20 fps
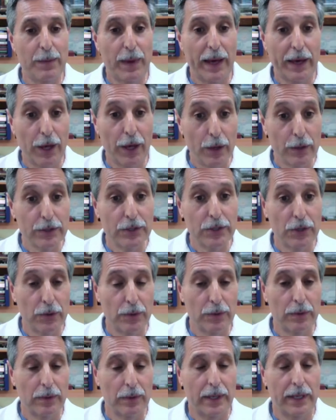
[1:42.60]
My
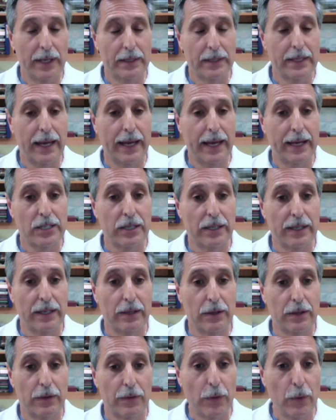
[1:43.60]
go-to is actually
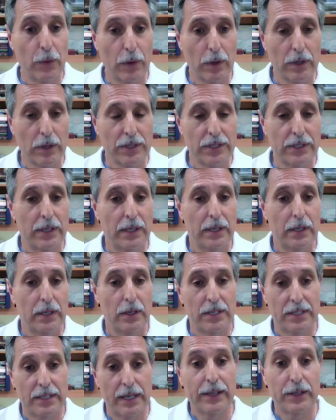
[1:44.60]
the FORS
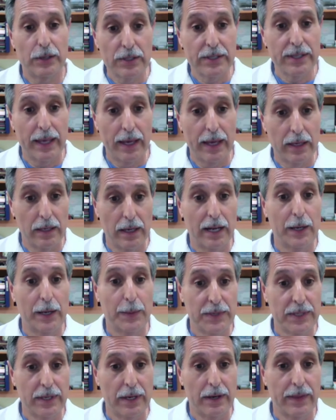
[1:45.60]
because I use that
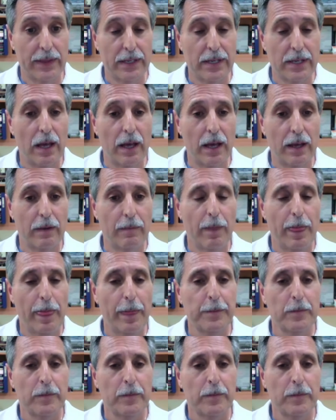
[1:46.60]
90% of the time.